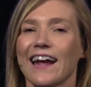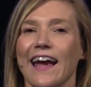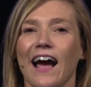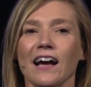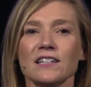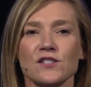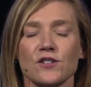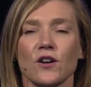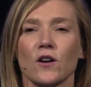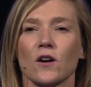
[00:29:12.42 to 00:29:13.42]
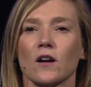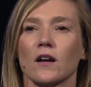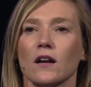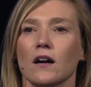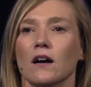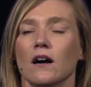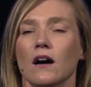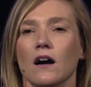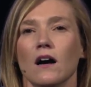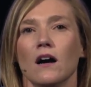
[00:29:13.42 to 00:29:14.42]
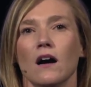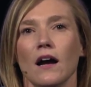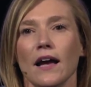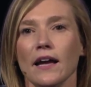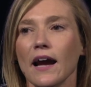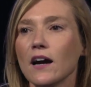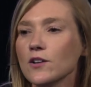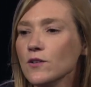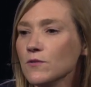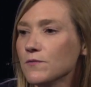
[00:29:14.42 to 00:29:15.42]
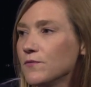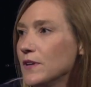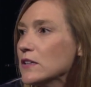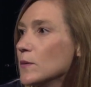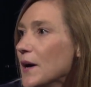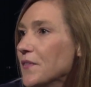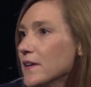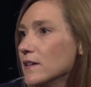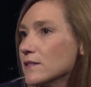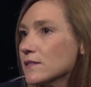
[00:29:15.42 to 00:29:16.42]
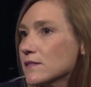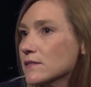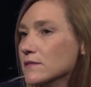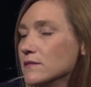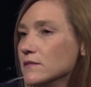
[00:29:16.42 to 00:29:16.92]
And I asked her, hey, how do you feel about this?